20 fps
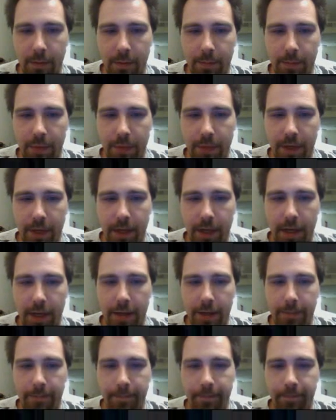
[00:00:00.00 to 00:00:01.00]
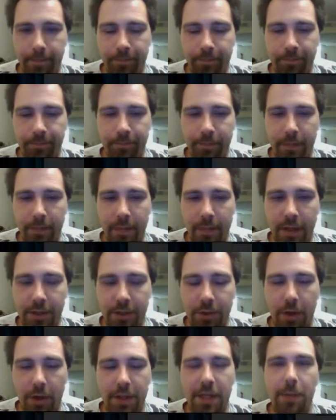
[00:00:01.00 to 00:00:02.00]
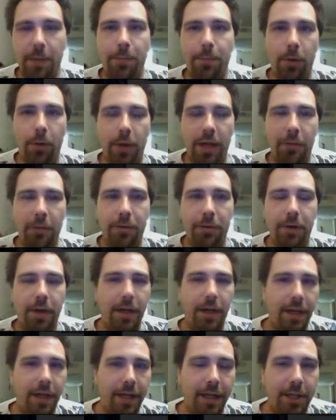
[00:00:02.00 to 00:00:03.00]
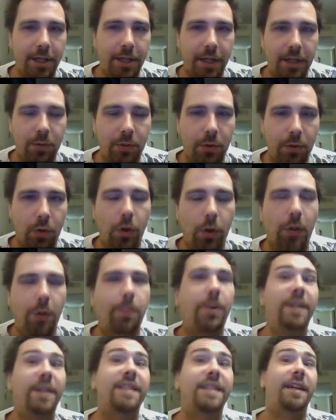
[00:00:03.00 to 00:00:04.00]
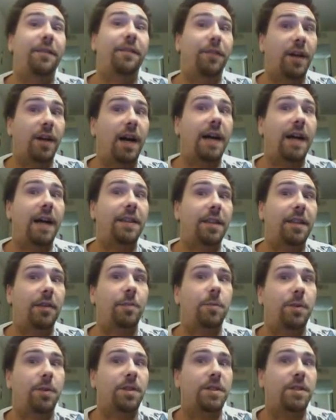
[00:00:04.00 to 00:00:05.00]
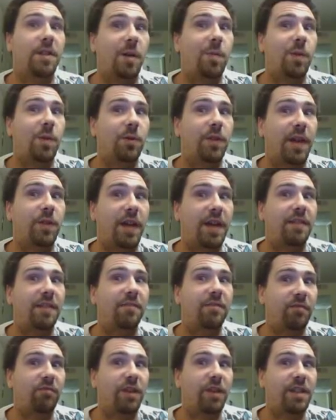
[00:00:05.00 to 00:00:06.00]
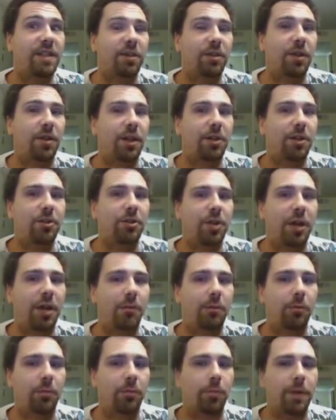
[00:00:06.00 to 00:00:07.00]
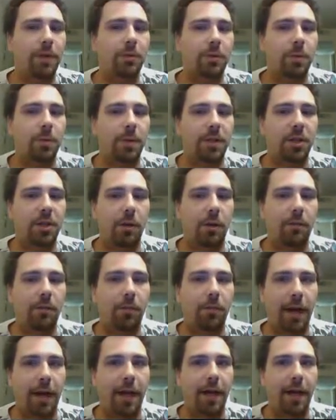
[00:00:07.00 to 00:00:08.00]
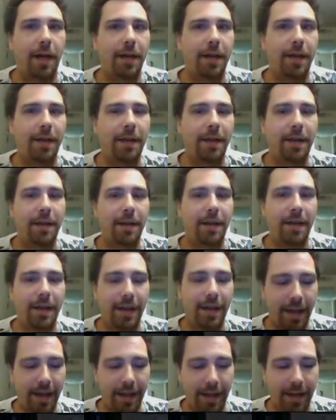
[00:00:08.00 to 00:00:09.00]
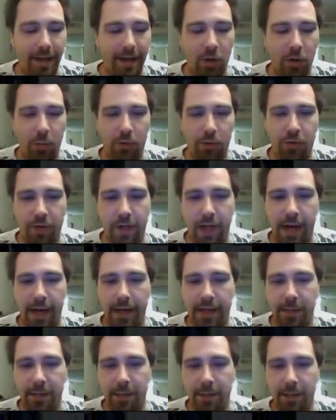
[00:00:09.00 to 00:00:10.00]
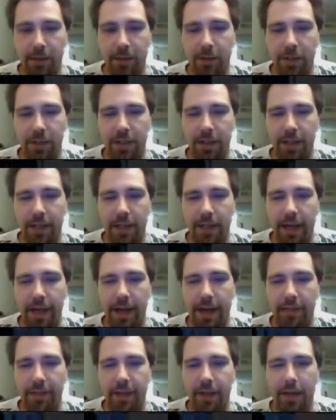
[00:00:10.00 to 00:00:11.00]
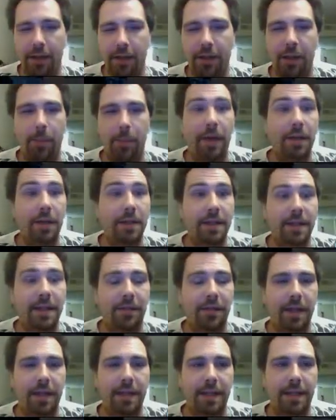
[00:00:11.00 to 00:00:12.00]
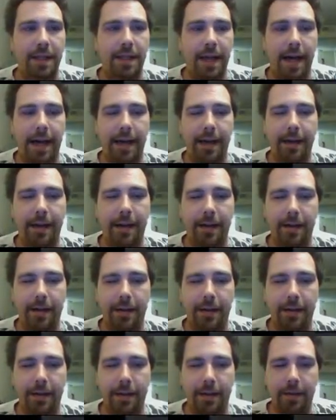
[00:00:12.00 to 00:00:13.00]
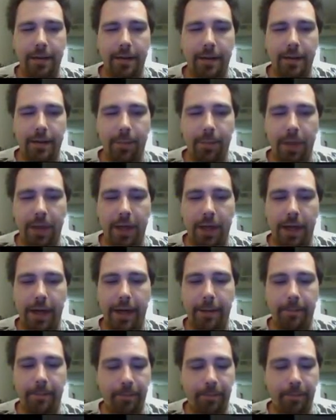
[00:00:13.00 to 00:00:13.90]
But, uh, so I was up real late with her and I didn't get a chance to record it. Plus, I forgot that I was supposed to upload that Race Killer Inner Dragon with Reese was supposed to go up Friday. And i almost forgot because I'm so used to not having anything but seven days to die. But, uh,